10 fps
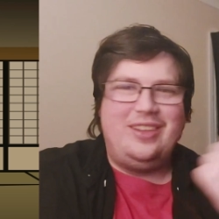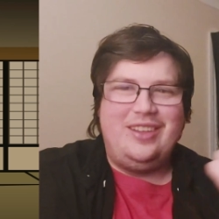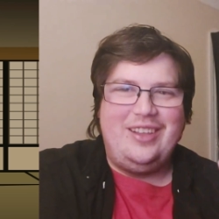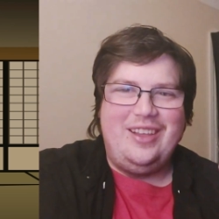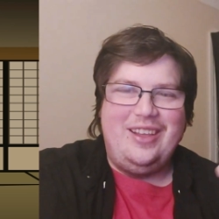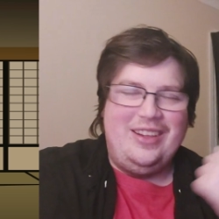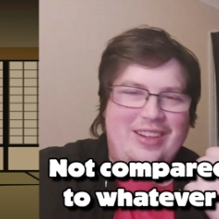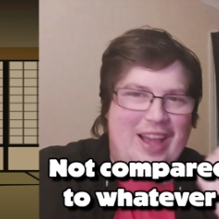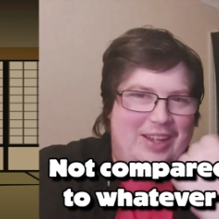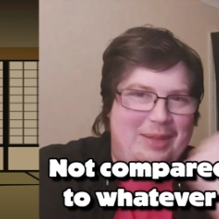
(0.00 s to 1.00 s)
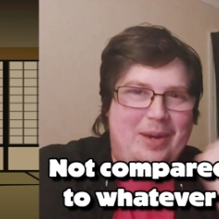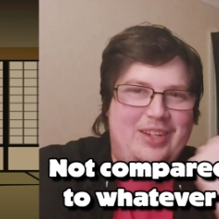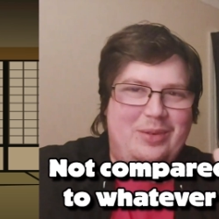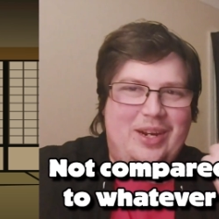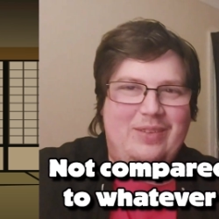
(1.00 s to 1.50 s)
that's not so bad. Not
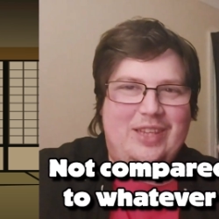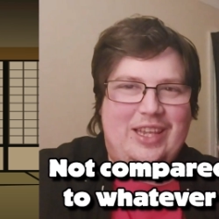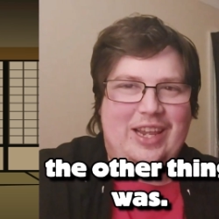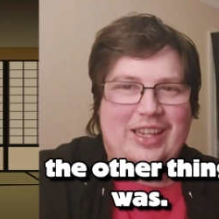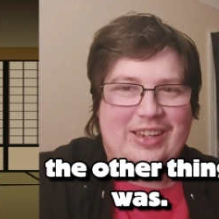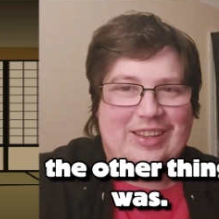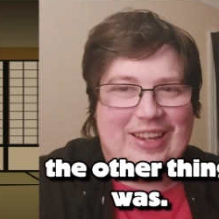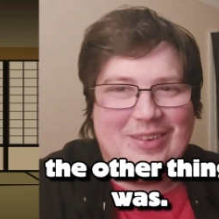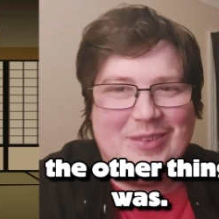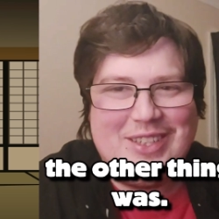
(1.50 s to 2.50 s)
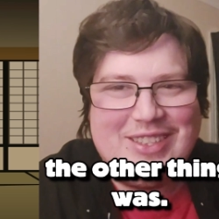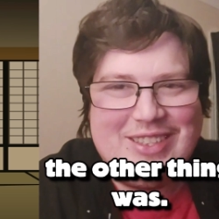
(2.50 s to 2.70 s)
compared to whatever the other thing.